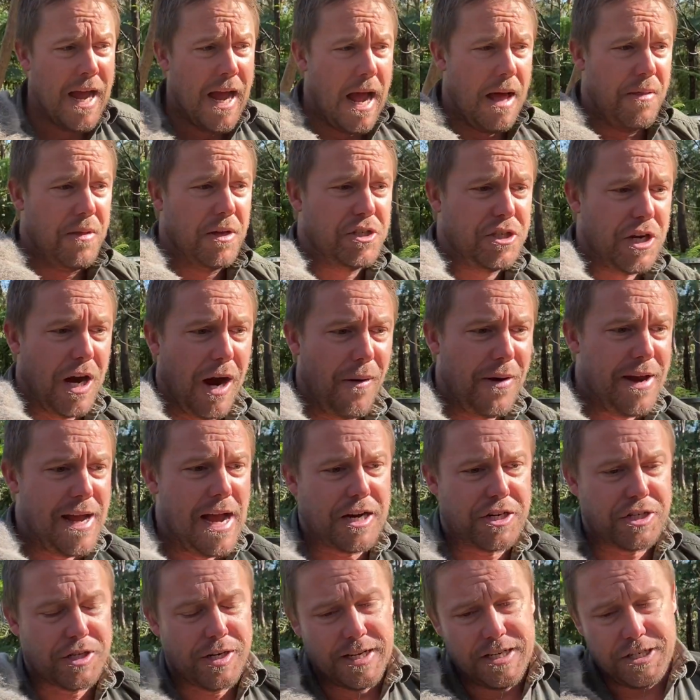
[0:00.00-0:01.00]
And the joey
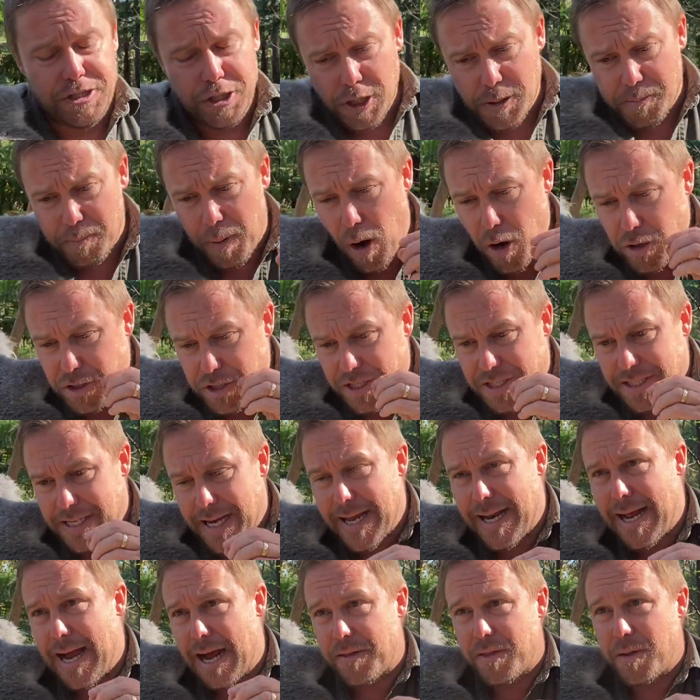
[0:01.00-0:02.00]
actually just pokes its
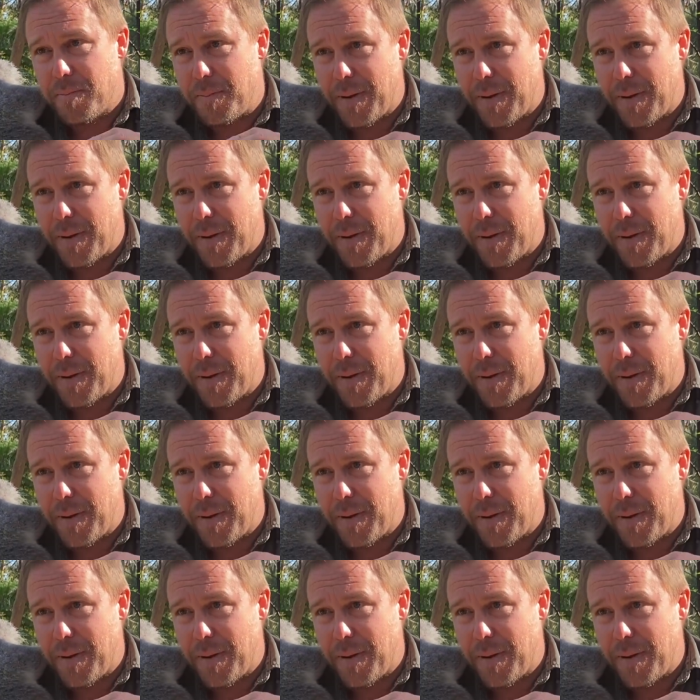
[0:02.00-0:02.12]
head out of the